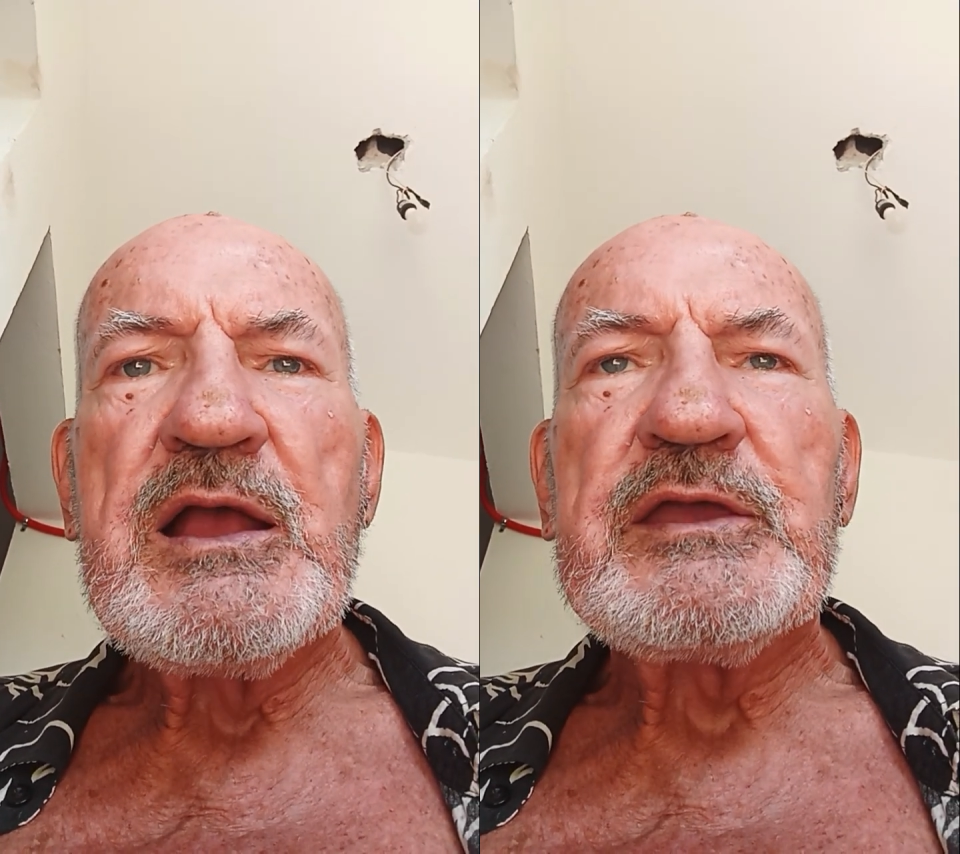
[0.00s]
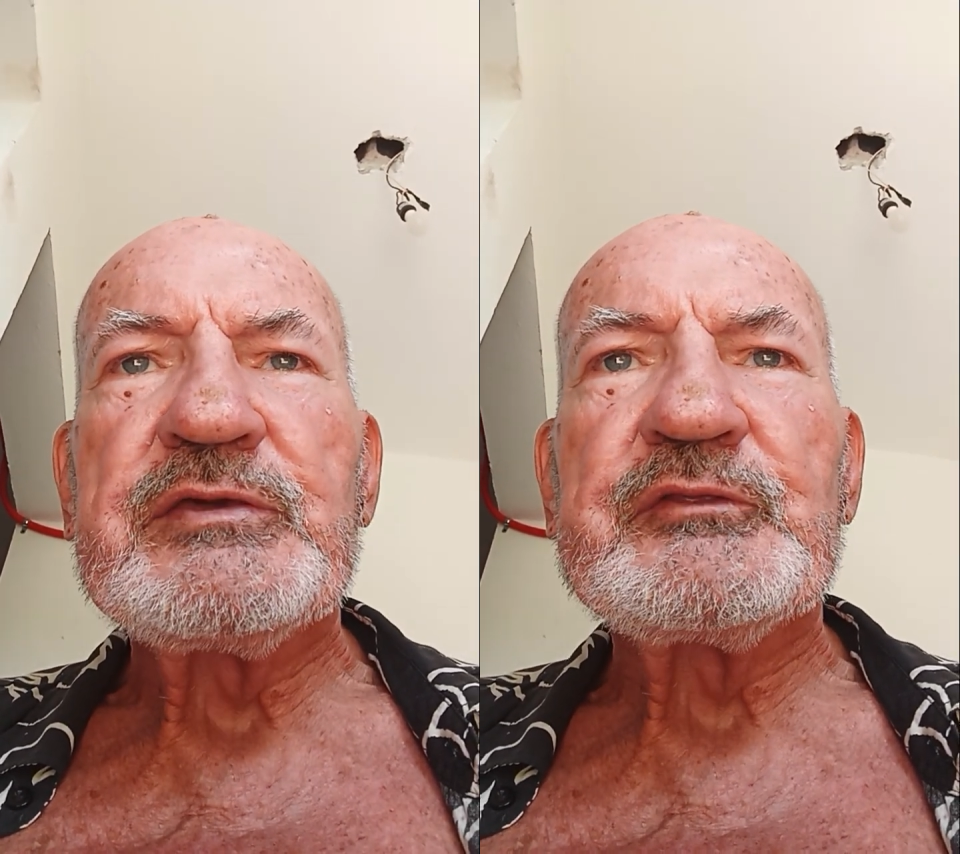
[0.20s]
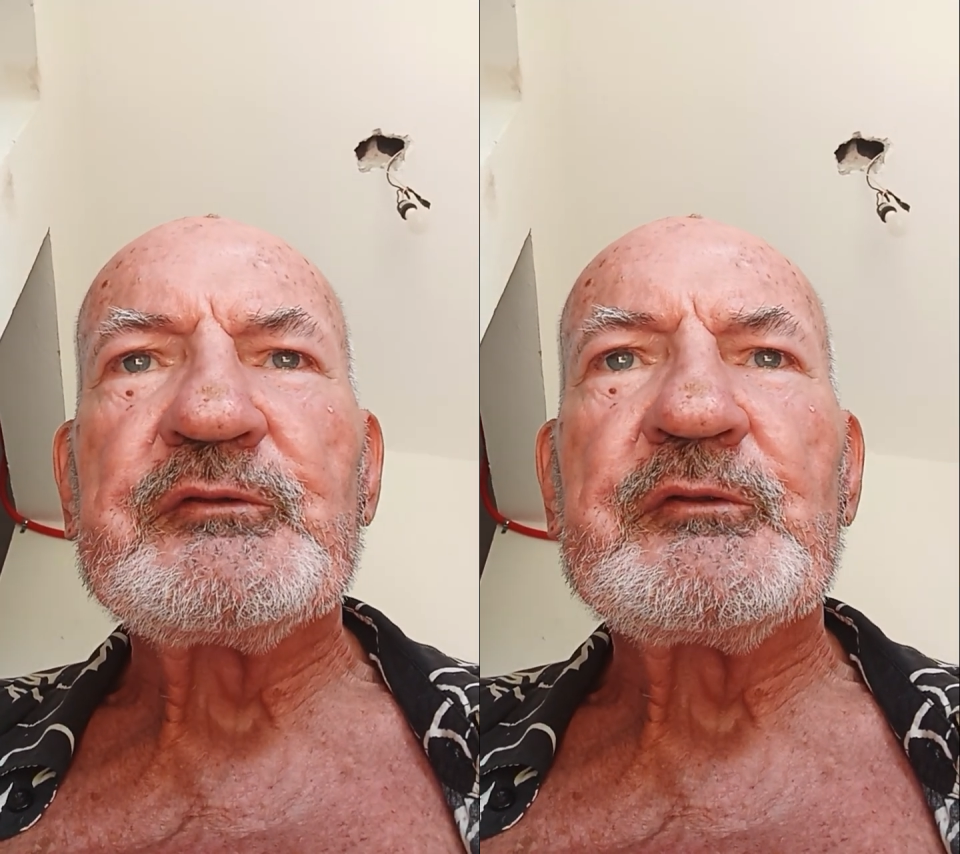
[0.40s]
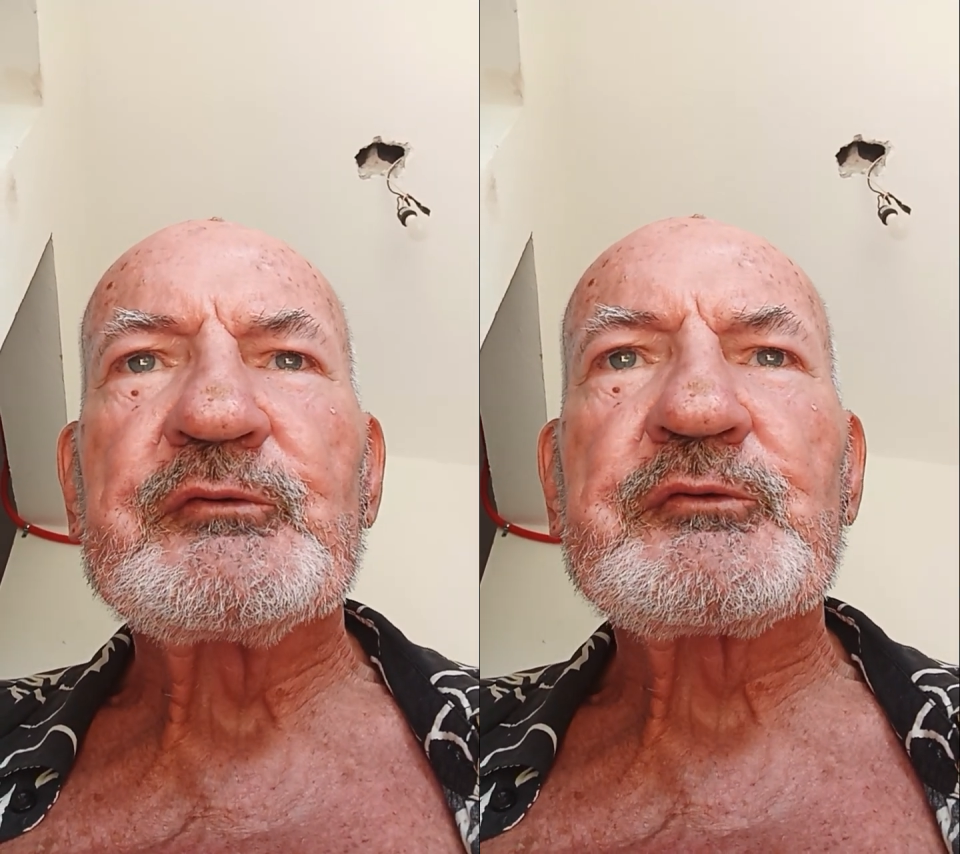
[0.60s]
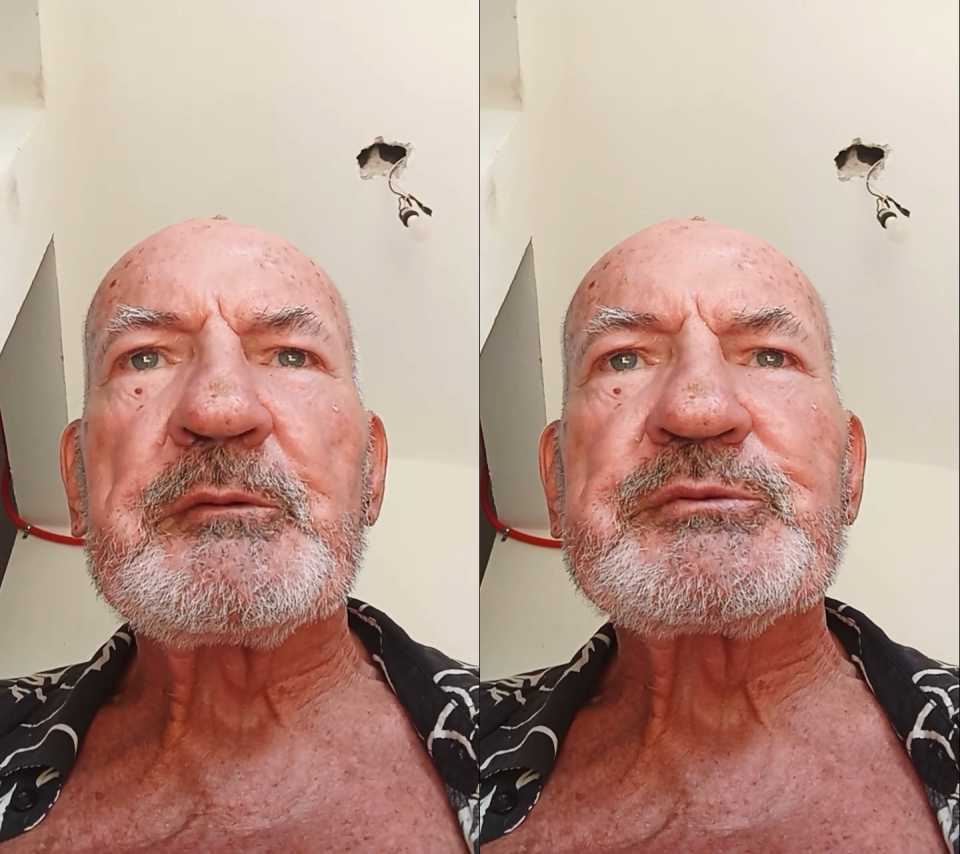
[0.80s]
in the
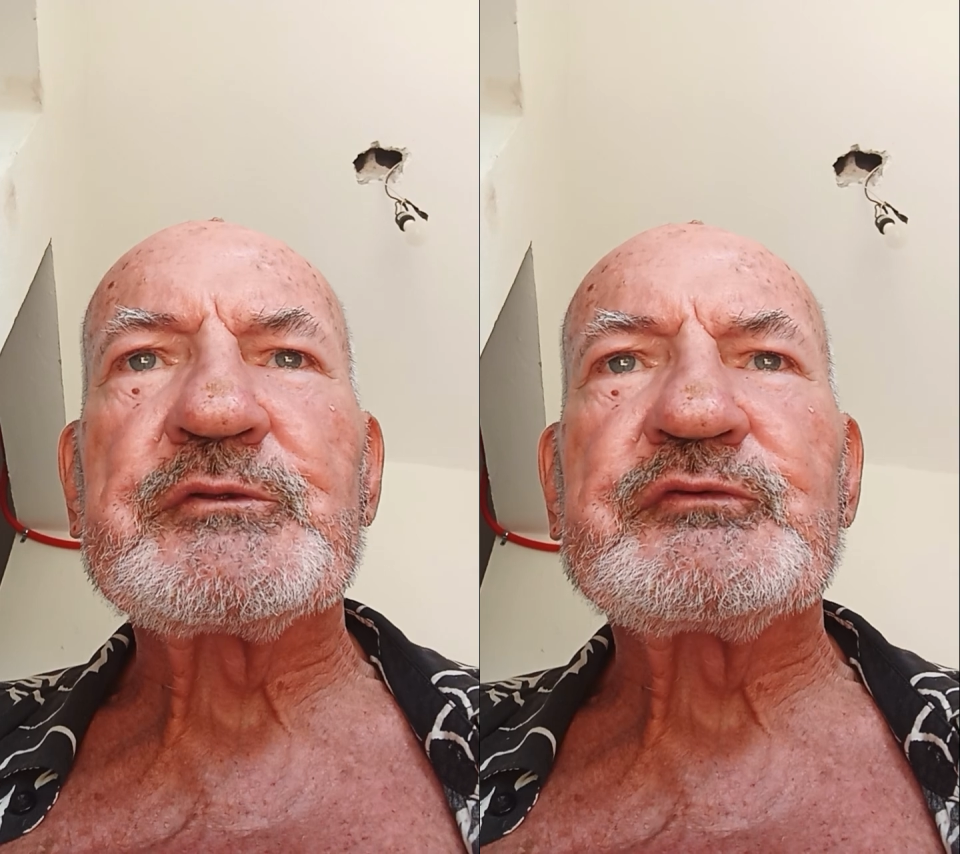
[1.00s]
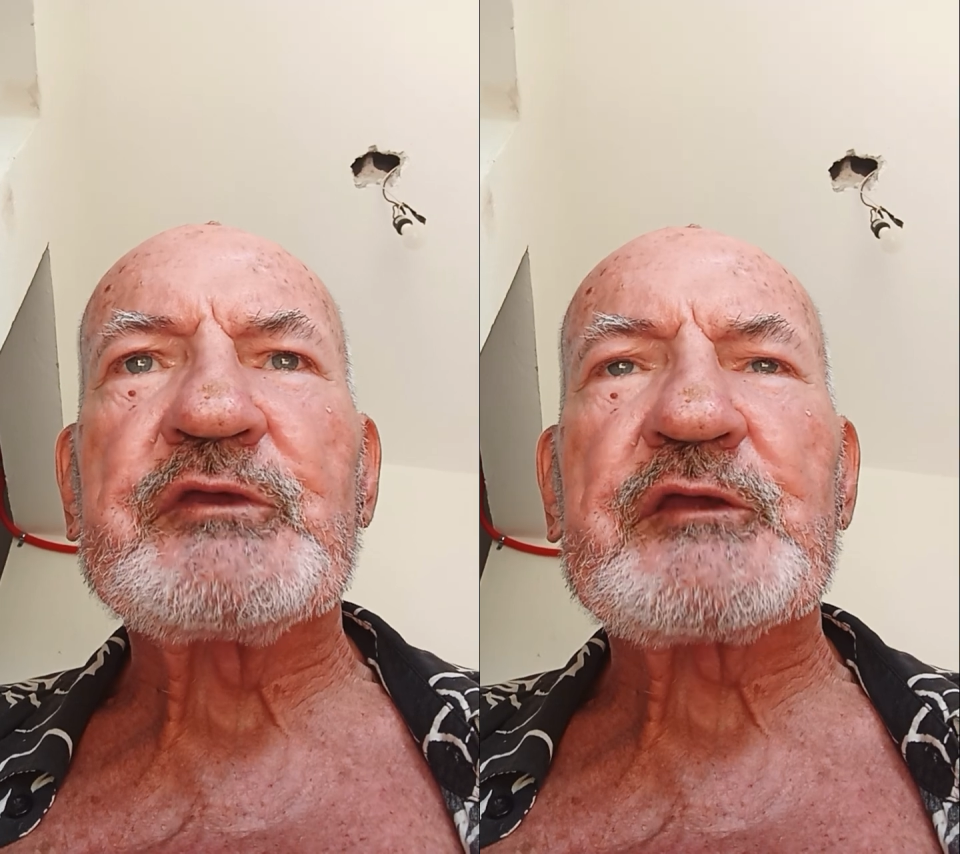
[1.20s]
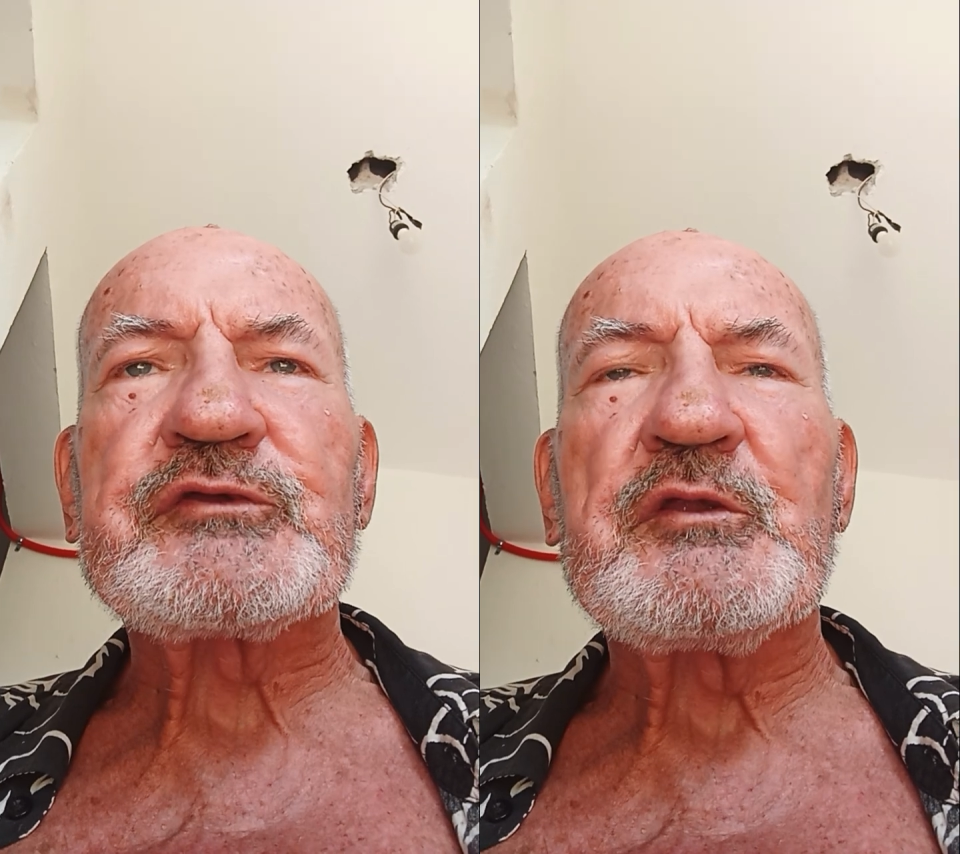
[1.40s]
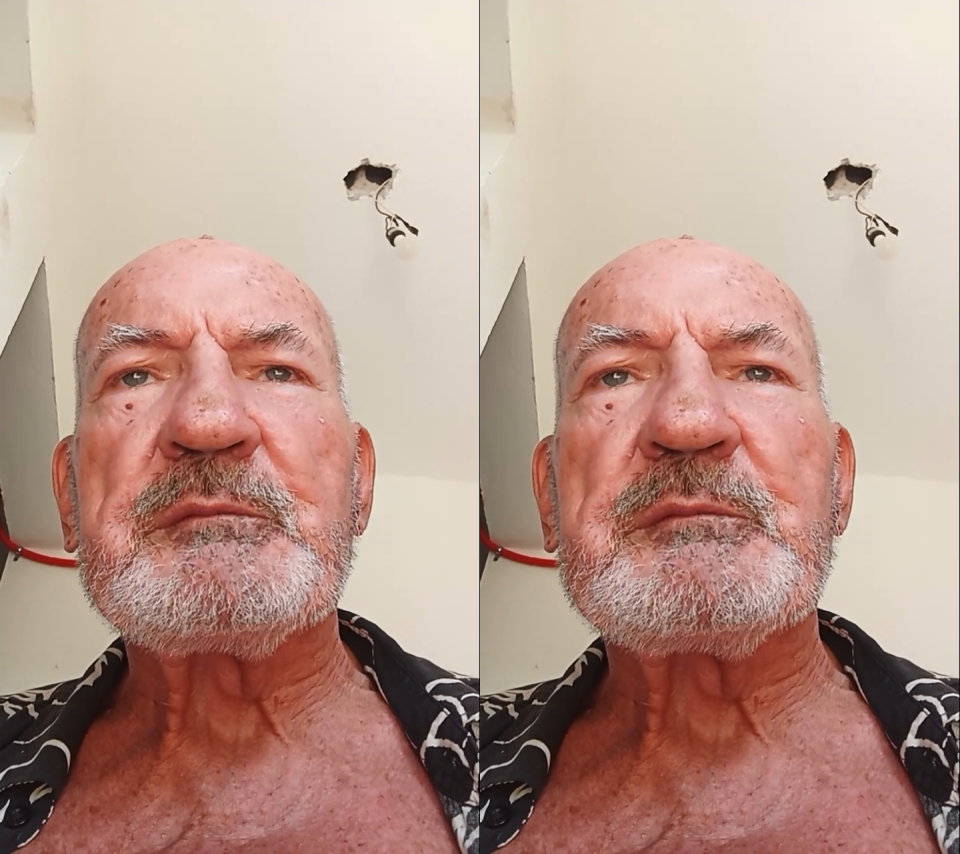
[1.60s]
description section of